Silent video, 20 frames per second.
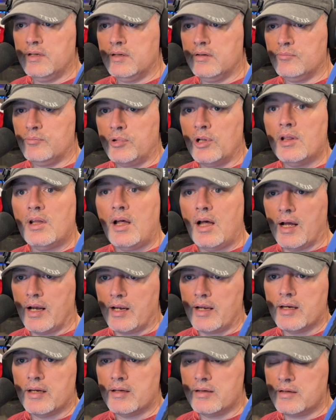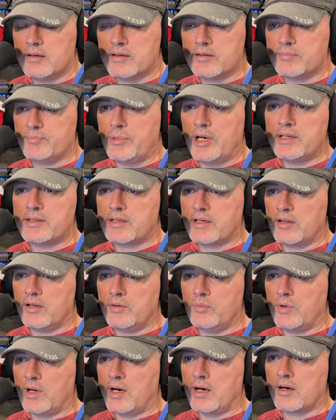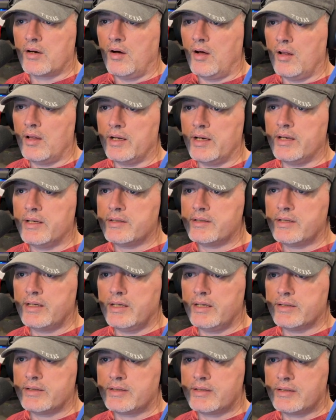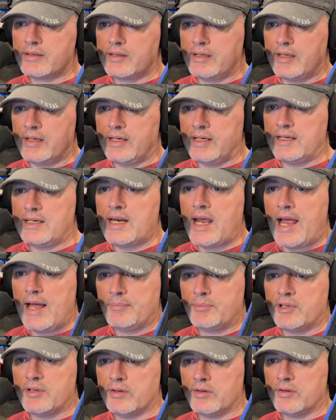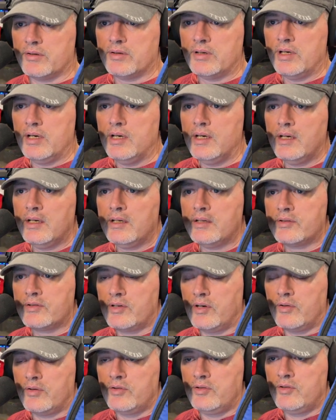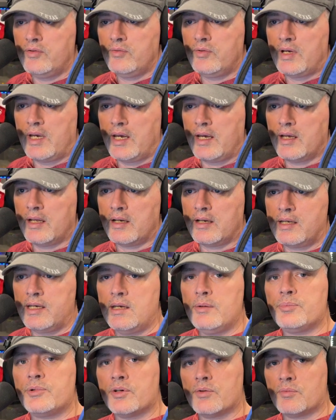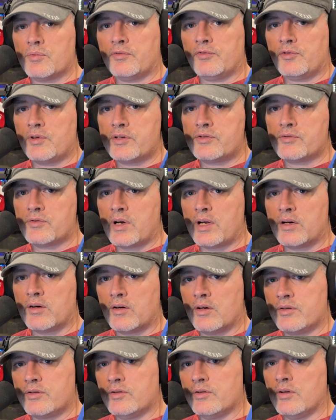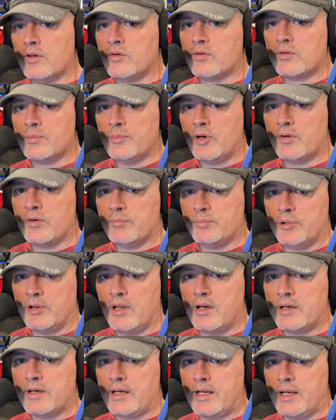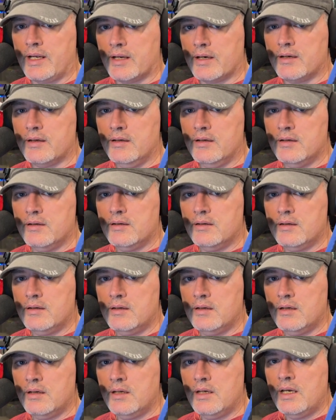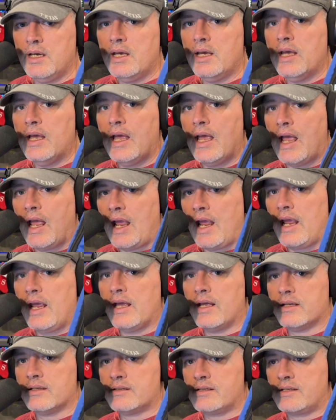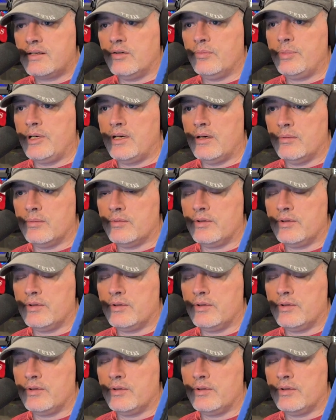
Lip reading: plug, is basically what I call it. It's an adapter, so you can keep your refrigerator on your locomotive plugged in and still be able to